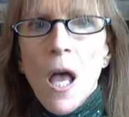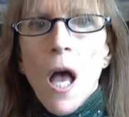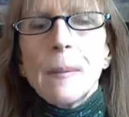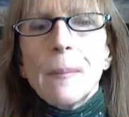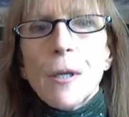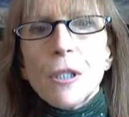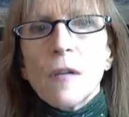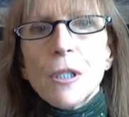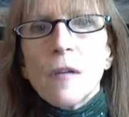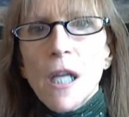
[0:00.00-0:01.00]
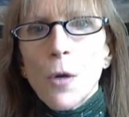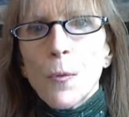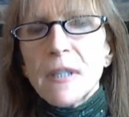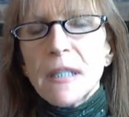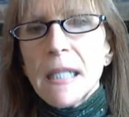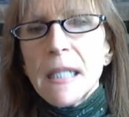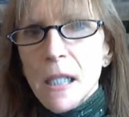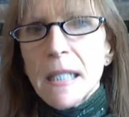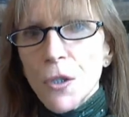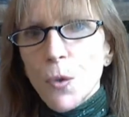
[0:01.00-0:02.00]
I'll be posting a video with
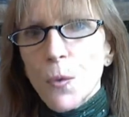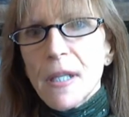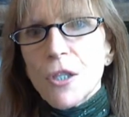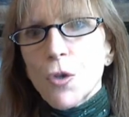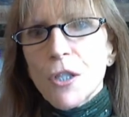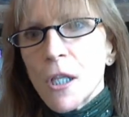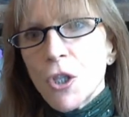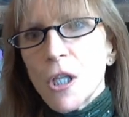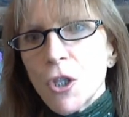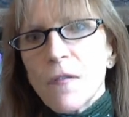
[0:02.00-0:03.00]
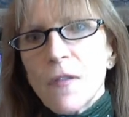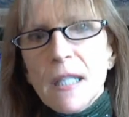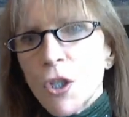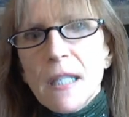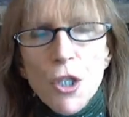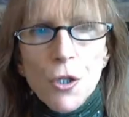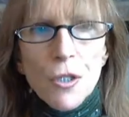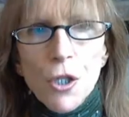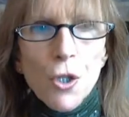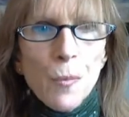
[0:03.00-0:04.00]
details on the astrology of the
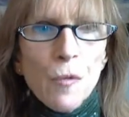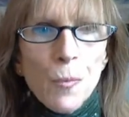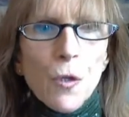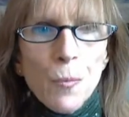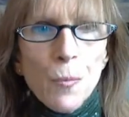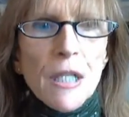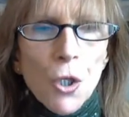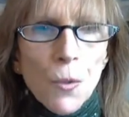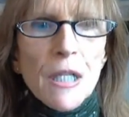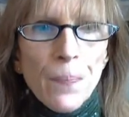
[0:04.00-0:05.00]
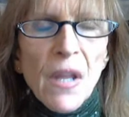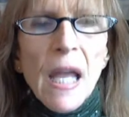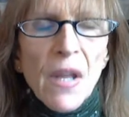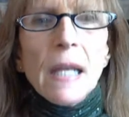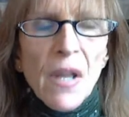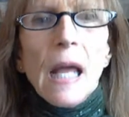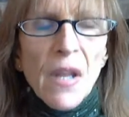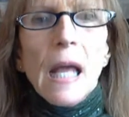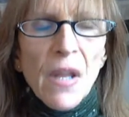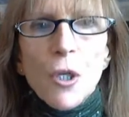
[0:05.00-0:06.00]
Sagittarius new moon very soon.
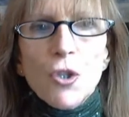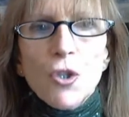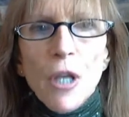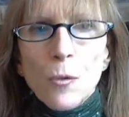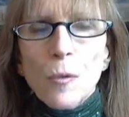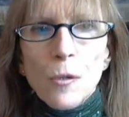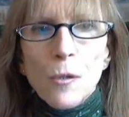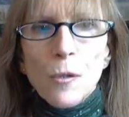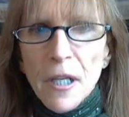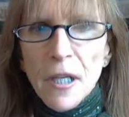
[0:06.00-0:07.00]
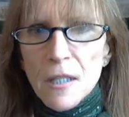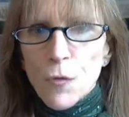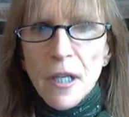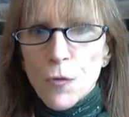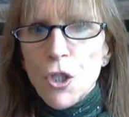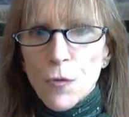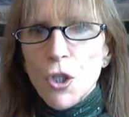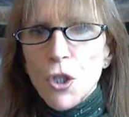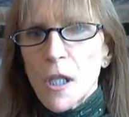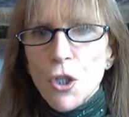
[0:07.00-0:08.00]
Now, for a general forecast for each
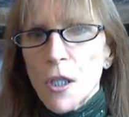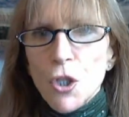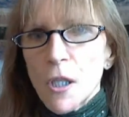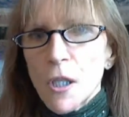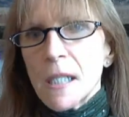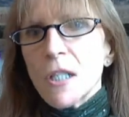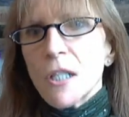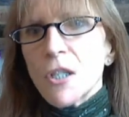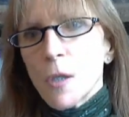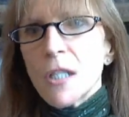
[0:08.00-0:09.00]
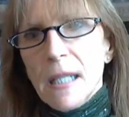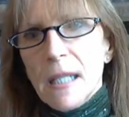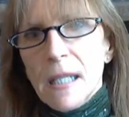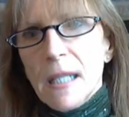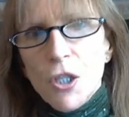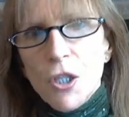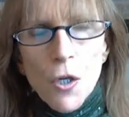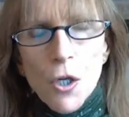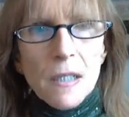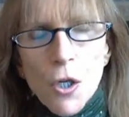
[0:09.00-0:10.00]
astrology sign, starting with
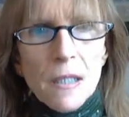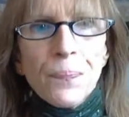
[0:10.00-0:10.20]
Sagittarius.